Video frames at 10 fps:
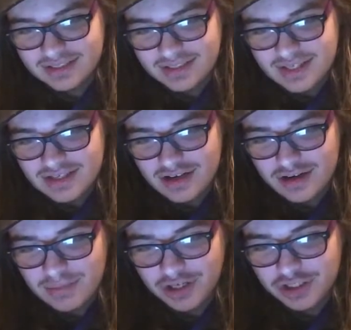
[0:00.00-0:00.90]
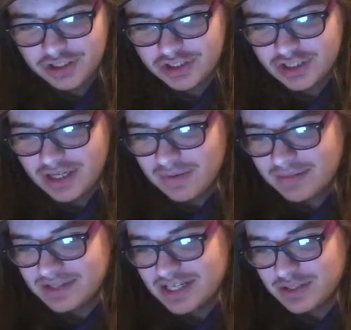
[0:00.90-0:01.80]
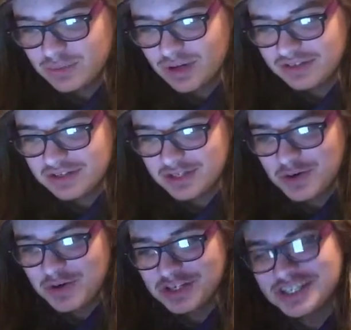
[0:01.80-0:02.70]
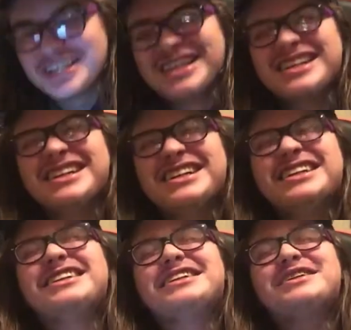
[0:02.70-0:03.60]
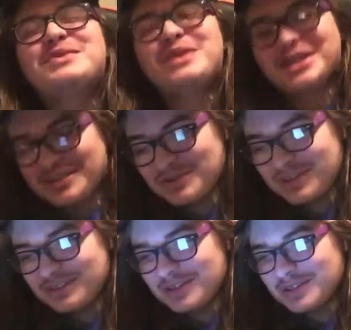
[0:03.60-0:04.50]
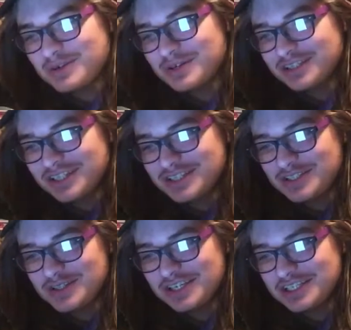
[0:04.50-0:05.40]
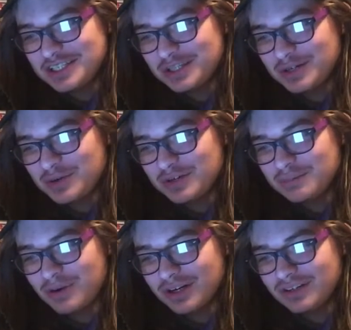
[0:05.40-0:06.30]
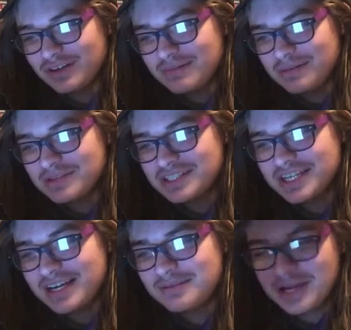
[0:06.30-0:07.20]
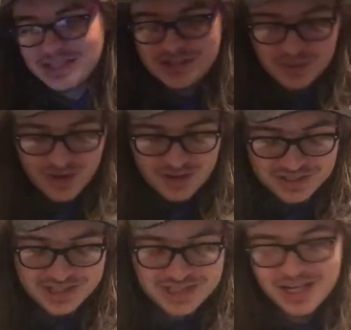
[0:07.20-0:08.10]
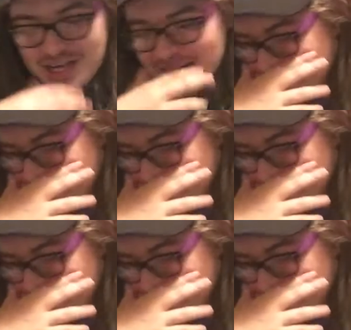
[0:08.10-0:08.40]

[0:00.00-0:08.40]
Saw Mark's shirt. He went upstairs and walked around the corner. Why'd you have to walk around the corner? As soon as he turned the corner, Mark grabbed him and slammed him against the wall. Son of a